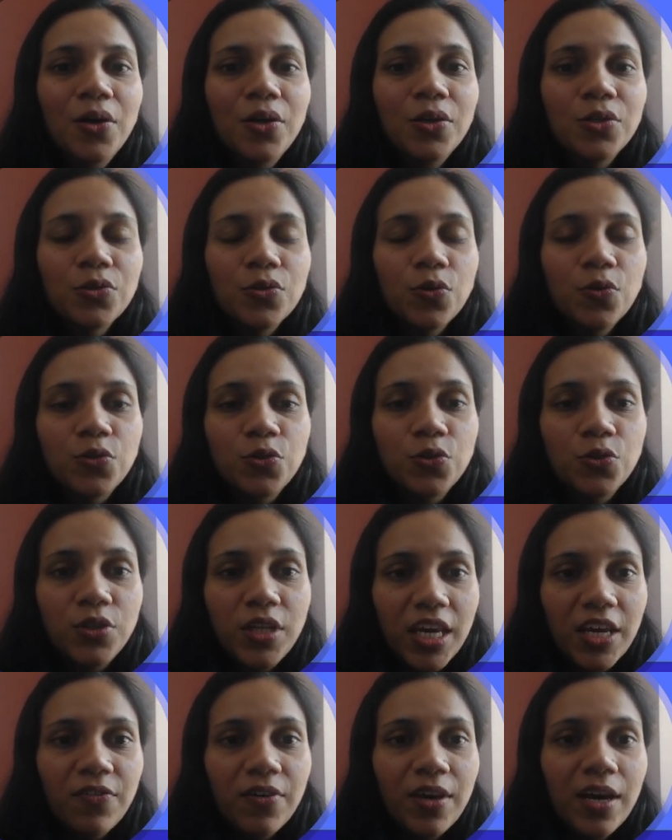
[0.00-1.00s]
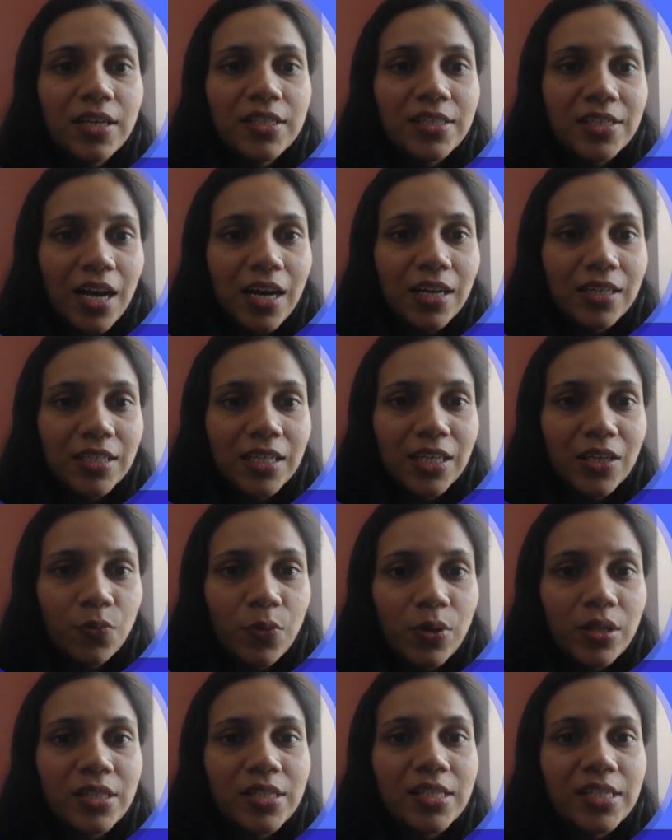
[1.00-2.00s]
So today we are starting
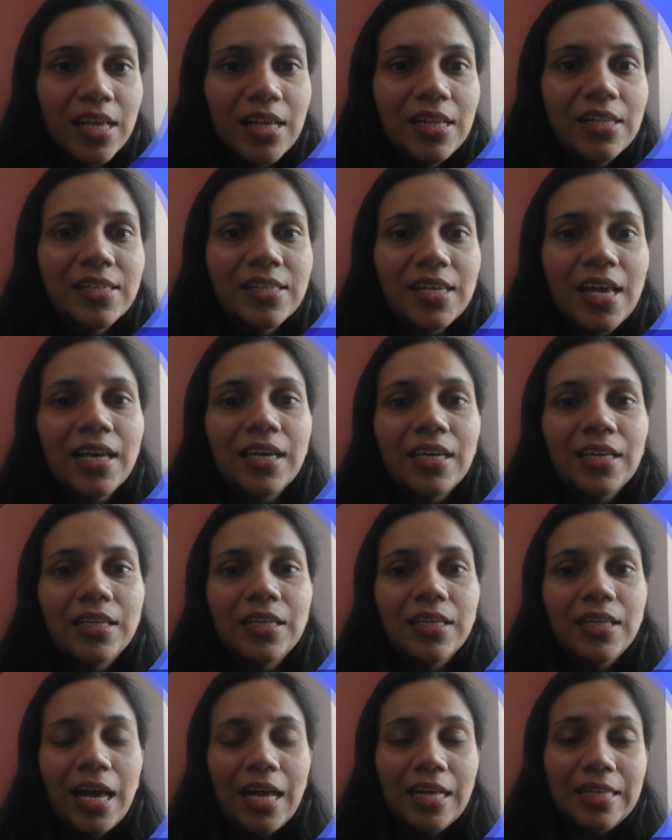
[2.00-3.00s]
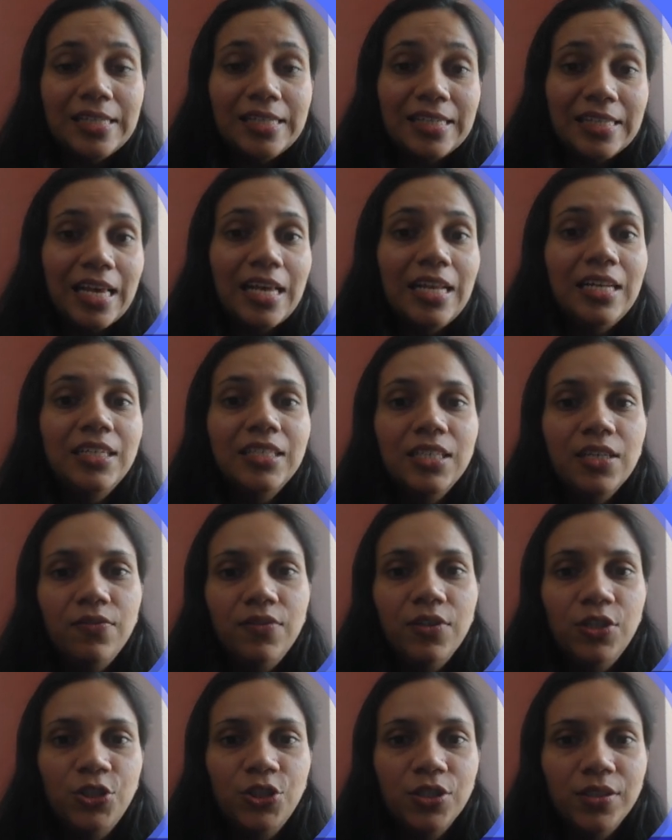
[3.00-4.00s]
with cell cycle and cell
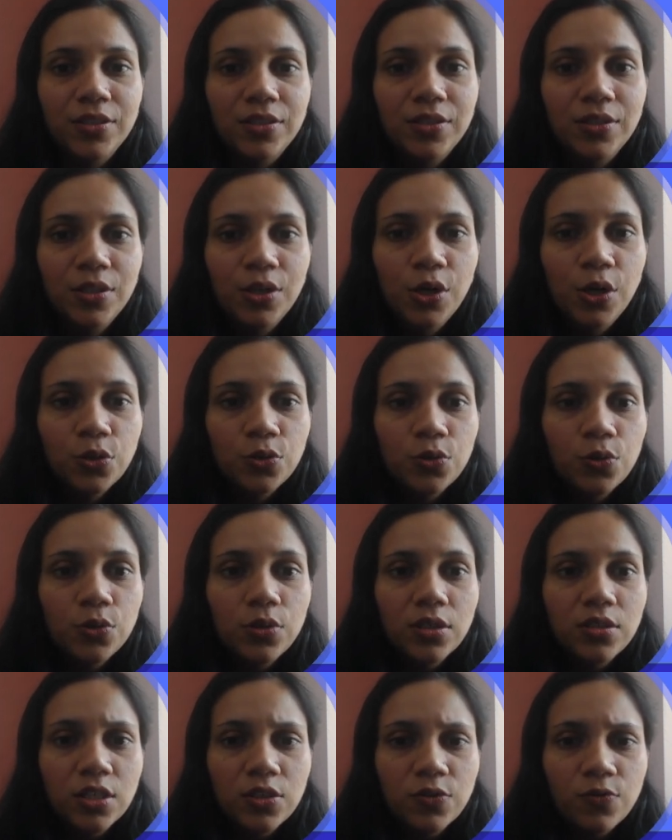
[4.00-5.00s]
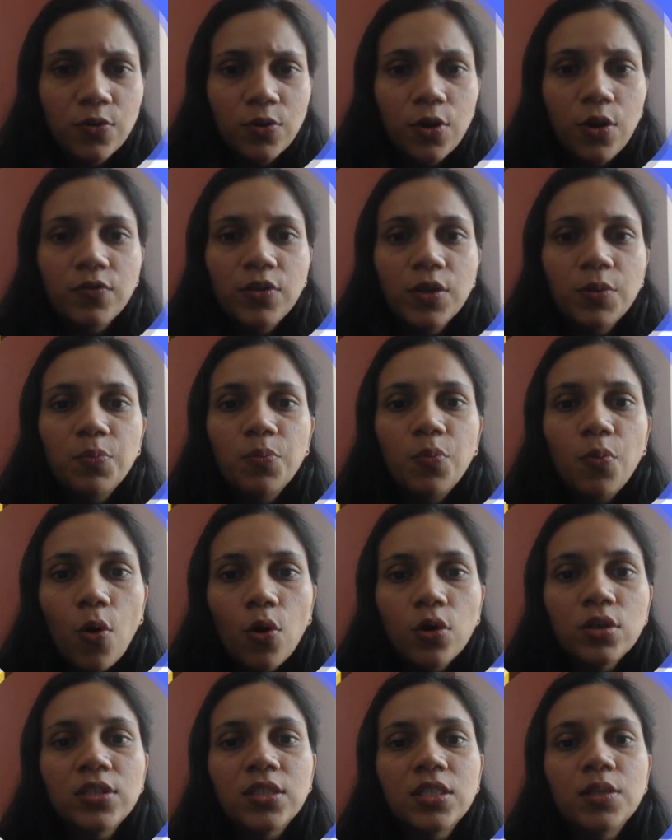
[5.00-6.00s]
division. So this is one of the
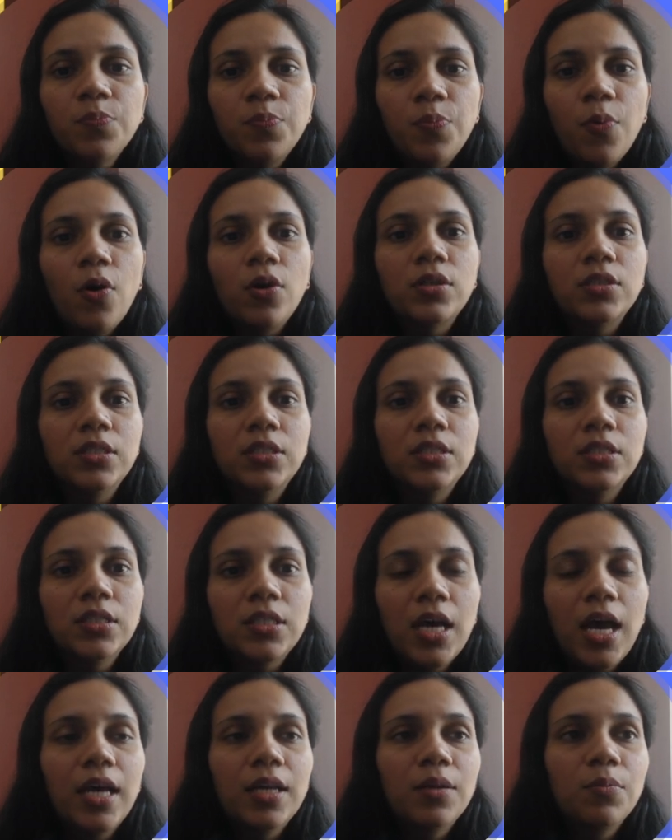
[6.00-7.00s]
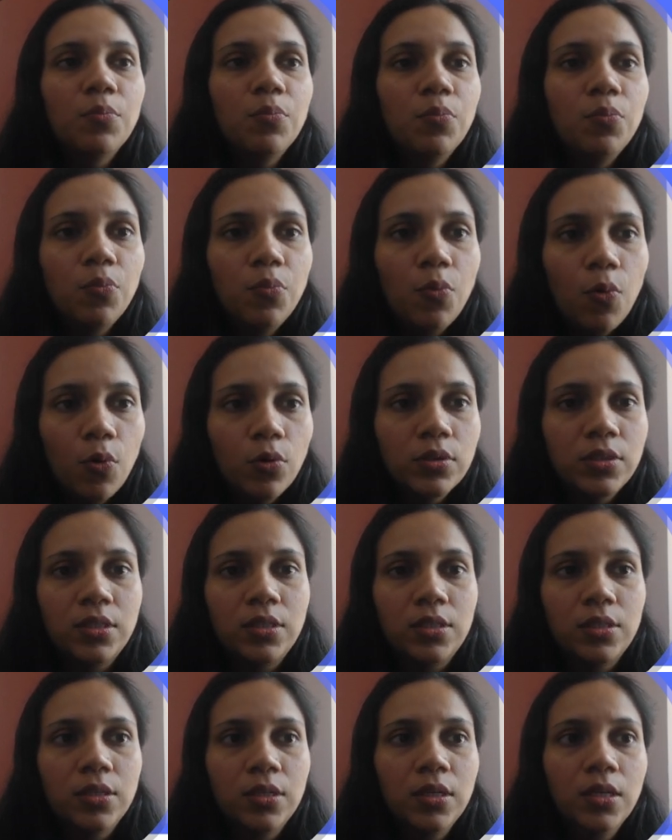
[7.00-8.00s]
most important and
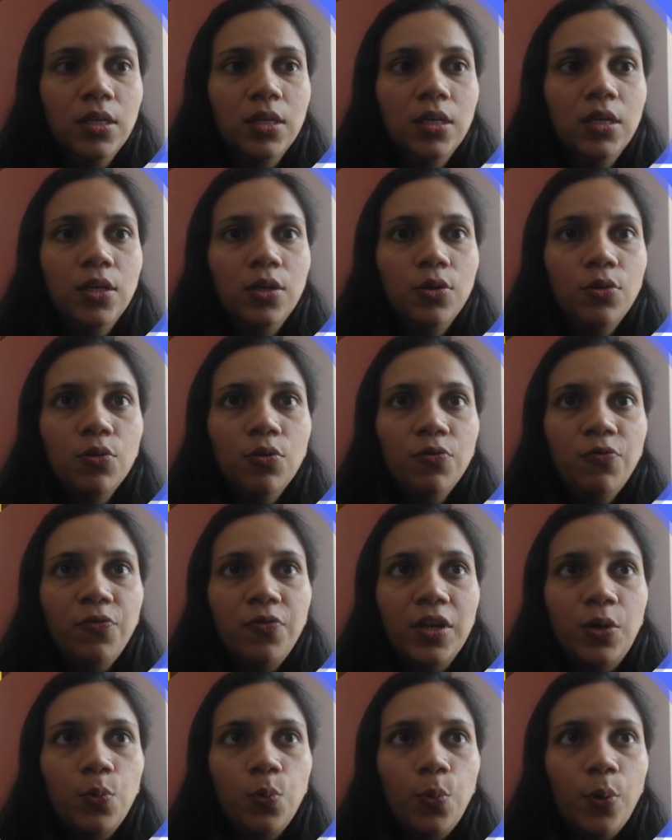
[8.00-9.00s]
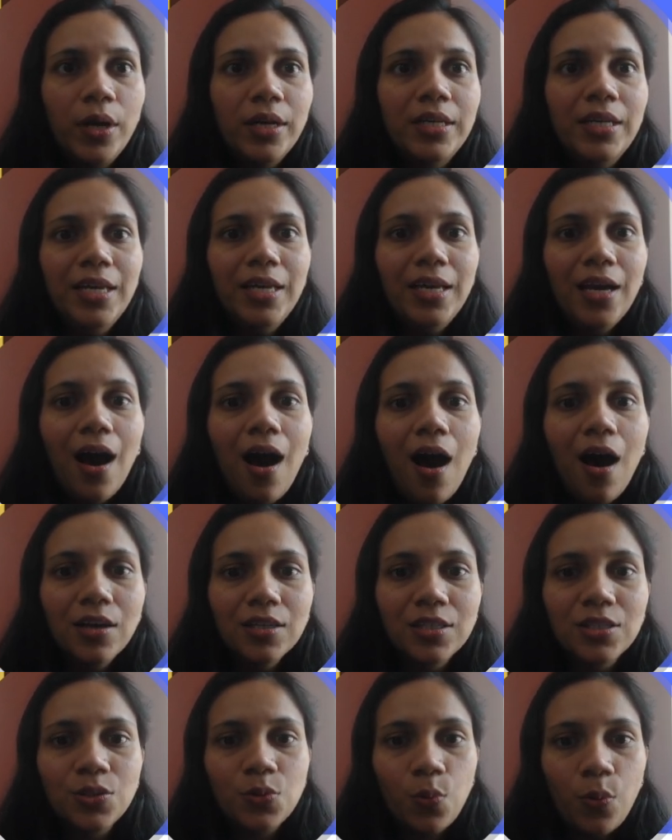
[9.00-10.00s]
most frequently
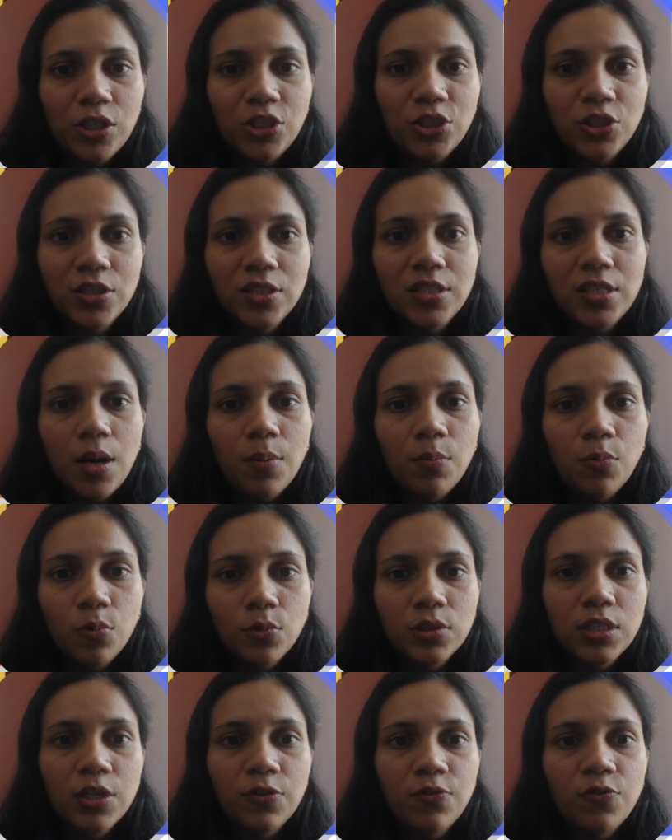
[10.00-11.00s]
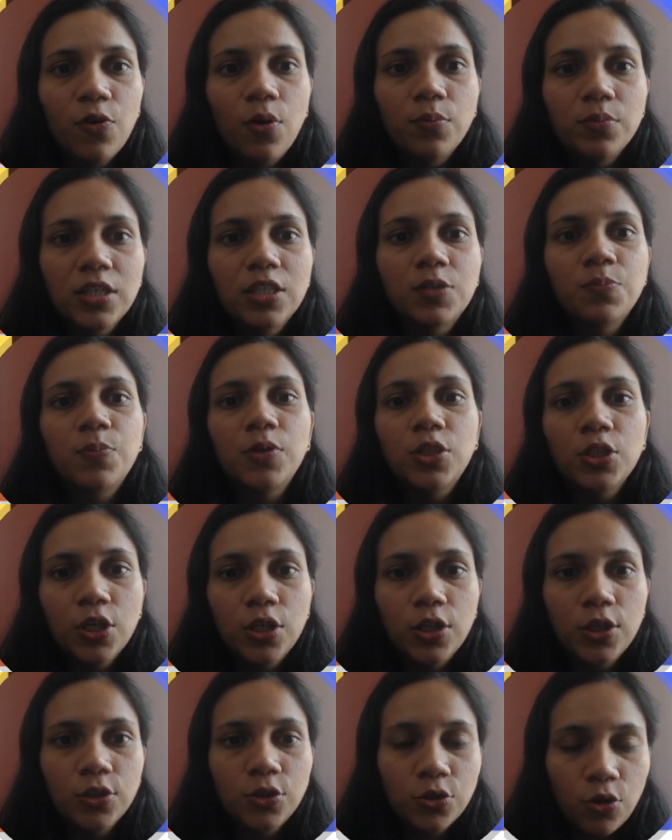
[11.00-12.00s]
asked questions are mostly from this
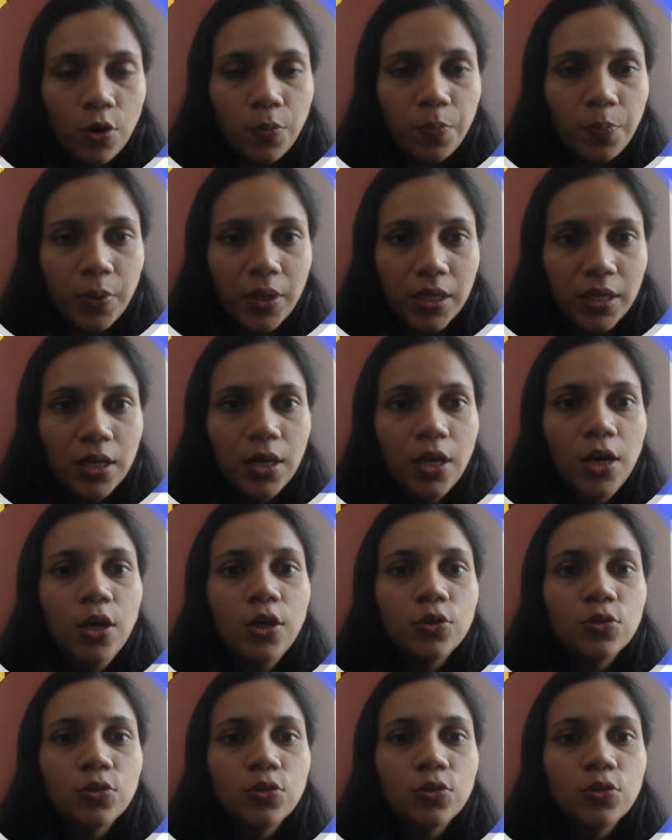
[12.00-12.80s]
particular topic.